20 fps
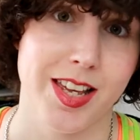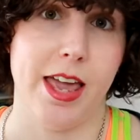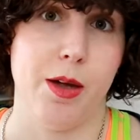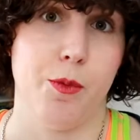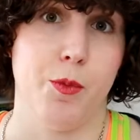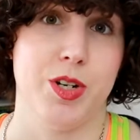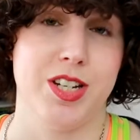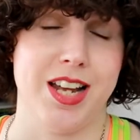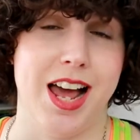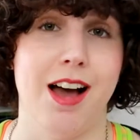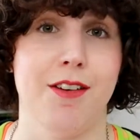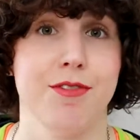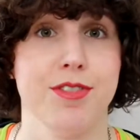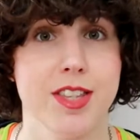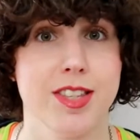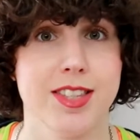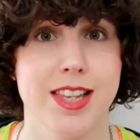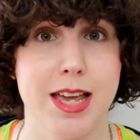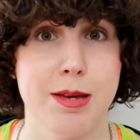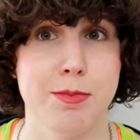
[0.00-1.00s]
it would have
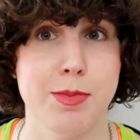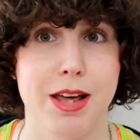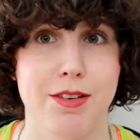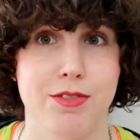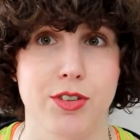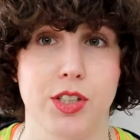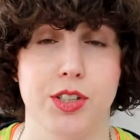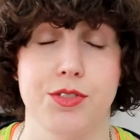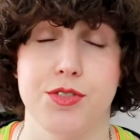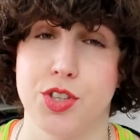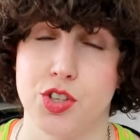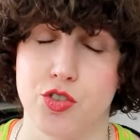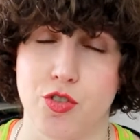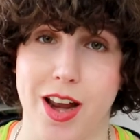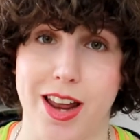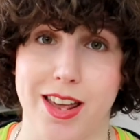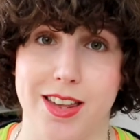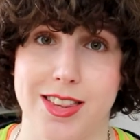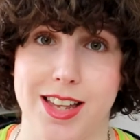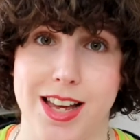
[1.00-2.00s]
the same level of
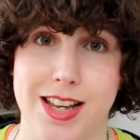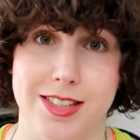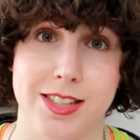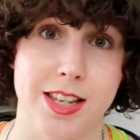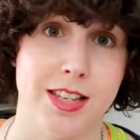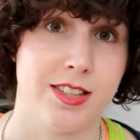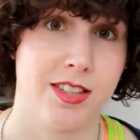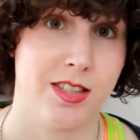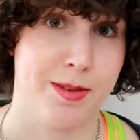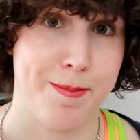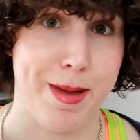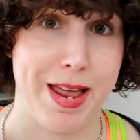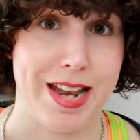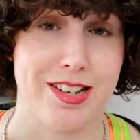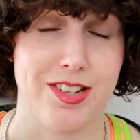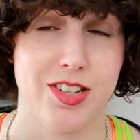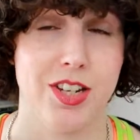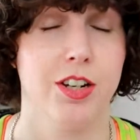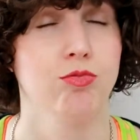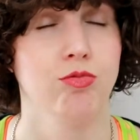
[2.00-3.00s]
strength as
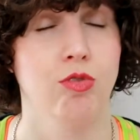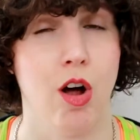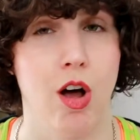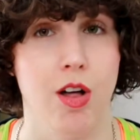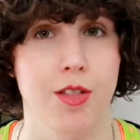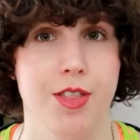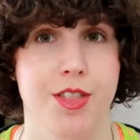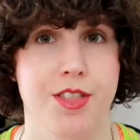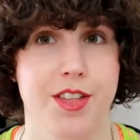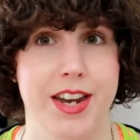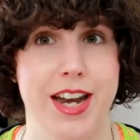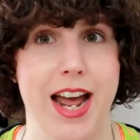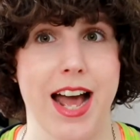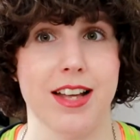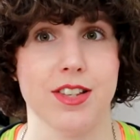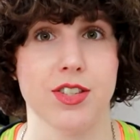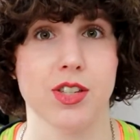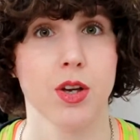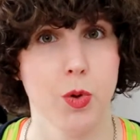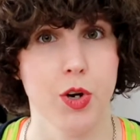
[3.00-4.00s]
cement rather than
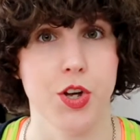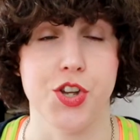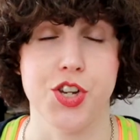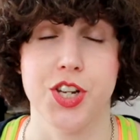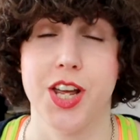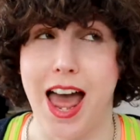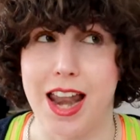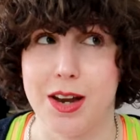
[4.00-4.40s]
as wood,